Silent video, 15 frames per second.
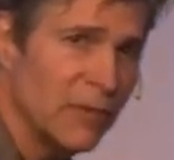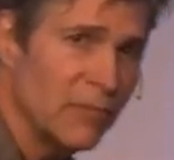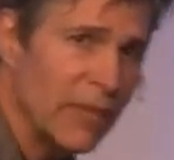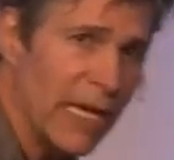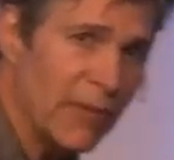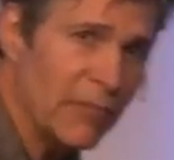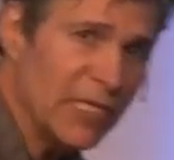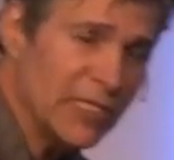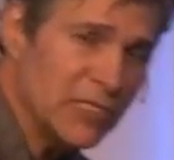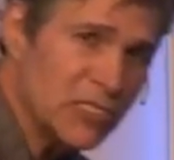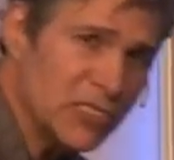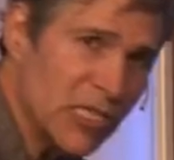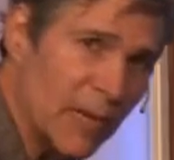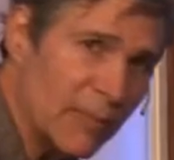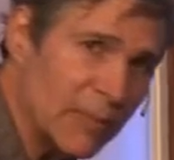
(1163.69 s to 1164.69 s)
Maybe it's
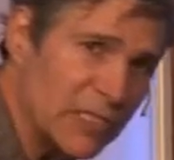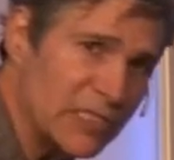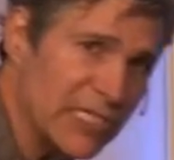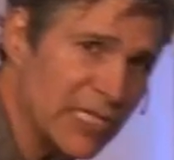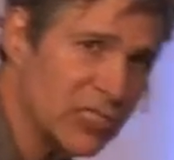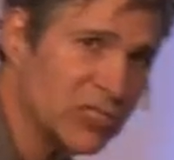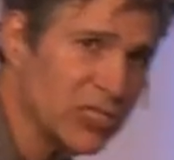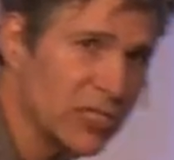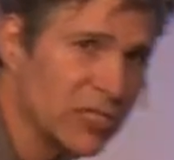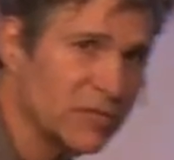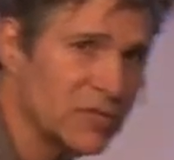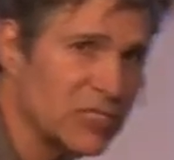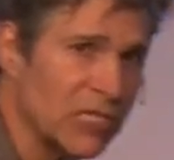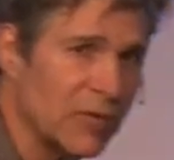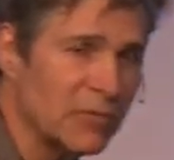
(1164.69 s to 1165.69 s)
some addiction
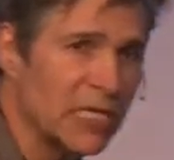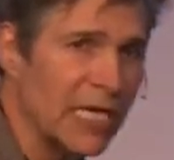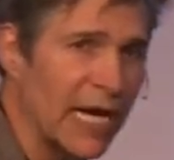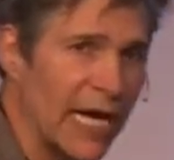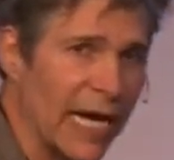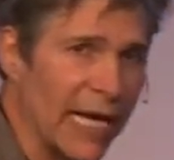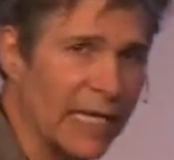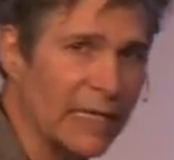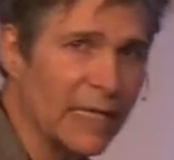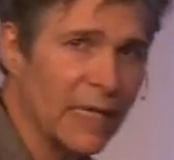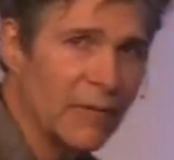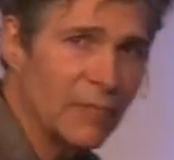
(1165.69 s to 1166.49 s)
of some kind.